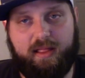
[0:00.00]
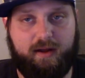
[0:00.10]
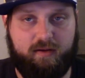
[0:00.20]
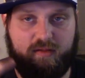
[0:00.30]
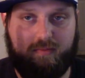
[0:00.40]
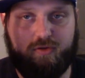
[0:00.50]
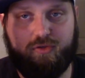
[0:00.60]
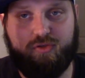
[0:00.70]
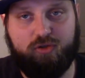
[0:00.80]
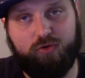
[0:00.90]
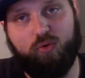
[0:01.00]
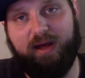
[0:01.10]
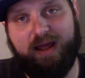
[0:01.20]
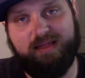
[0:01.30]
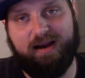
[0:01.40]
there's two
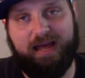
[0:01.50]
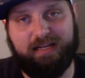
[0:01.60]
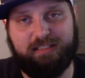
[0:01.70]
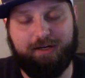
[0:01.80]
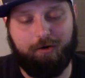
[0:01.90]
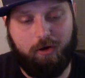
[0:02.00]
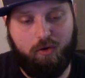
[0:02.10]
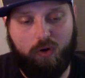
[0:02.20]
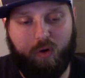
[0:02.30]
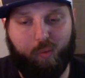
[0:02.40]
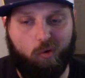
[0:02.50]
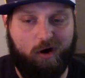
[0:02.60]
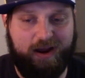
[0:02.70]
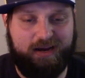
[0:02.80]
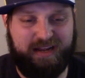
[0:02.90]
ways that I can tell you.
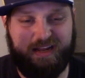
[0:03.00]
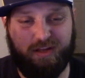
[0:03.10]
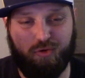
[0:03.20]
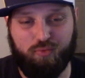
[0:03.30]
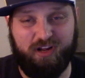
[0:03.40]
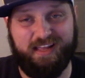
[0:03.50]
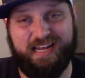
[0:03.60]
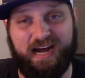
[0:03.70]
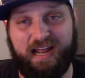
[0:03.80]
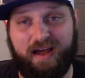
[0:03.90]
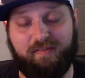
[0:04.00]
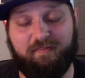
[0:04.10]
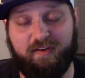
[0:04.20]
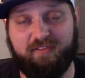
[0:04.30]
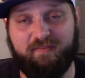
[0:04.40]
One, you really kind of have a
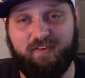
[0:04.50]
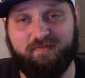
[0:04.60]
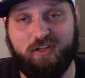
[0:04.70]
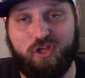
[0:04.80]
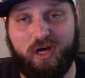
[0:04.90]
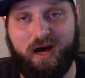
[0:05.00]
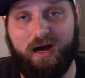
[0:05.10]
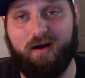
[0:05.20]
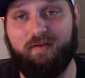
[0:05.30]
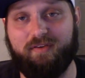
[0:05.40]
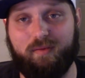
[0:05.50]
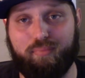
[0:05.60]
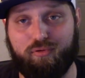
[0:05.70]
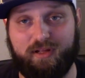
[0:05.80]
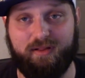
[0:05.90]
50 50 shot of
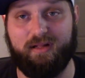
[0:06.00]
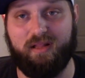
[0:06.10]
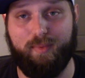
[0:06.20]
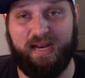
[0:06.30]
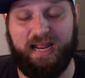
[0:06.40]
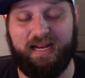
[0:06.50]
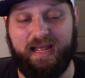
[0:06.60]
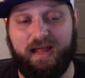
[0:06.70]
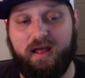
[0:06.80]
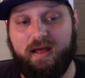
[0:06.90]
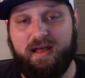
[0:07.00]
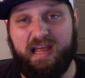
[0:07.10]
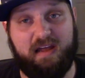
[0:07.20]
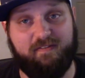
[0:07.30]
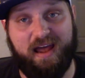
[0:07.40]
completely eliminating it.
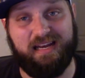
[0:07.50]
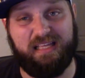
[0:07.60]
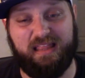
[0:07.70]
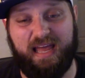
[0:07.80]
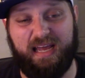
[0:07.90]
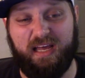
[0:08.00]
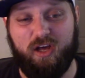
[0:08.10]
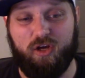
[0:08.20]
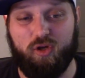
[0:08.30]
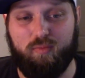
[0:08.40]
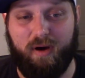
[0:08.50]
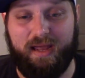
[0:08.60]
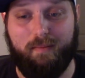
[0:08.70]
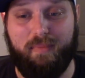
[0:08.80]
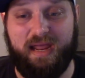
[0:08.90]
If anything, you
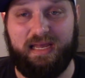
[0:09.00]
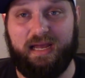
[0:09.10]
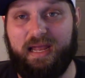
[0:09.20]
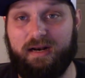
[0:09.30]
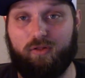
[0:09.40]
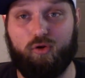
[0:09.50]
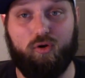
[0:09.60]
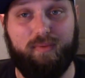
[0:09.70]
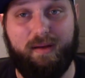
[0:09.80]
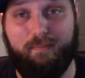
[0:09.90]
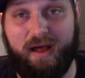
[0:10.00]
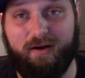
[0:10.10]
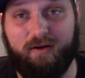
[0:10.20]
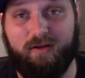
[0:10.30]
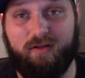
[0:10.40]
might make it a little bit
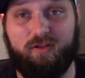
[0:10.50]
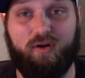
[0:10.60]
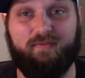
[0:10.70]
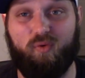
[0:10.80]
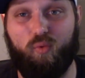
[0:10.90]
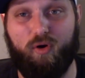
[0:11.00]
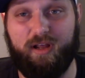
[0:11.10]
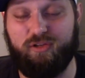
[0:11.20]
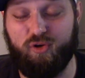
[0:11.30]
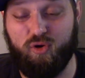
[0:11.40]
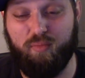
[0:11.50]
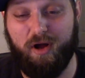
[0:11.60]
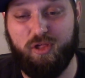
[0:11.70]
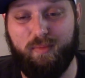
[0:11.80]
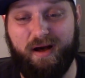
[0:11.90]
better you don't have to worry too
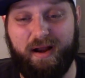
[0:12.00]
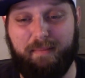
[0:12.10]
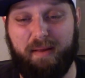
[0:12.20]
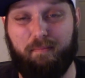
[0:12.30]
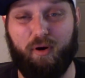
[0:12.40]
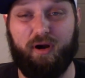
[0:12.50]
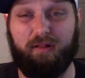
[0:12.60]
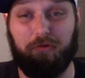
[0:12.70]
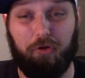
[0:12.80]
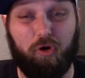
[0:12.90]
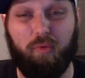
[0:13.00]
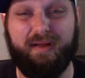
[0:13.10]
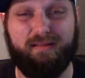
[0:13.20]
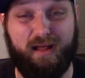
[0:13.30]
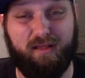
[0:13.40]
much about it. It may burn a little
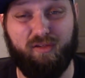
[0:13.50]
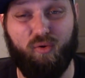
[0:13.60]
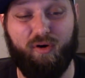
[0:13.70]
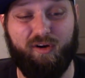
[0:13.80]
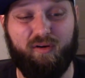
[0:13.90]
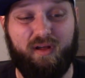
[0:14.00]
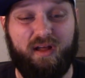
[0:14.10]
bit less oil,